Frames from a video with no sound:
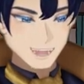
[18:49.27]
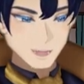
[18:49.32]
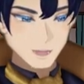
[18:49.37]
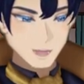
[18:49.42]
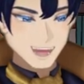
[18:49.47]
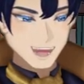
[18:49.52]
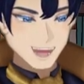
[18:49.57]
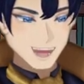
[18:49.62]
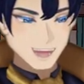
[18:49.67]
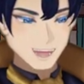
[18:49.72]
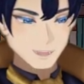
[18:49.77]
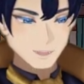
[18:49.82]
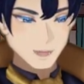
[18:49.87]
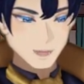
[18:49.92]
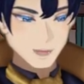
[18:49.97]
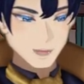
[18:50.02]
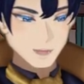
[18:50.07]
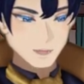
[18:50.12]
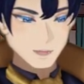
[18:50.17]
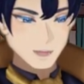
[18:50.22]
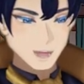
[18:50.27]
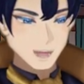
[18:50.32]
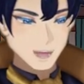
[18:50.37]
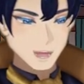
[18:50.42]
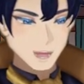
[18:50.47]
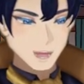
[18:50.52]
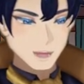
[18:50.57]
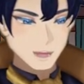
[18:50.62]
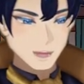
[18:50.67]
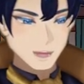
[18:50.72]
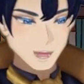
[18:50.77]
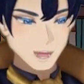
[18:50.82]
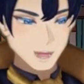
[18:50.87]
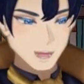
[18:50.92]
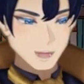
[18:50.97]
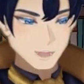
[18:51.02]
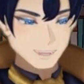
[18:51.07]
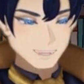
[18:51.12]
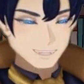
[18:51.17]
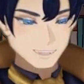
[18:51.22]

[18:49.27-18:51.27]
mass curved round the water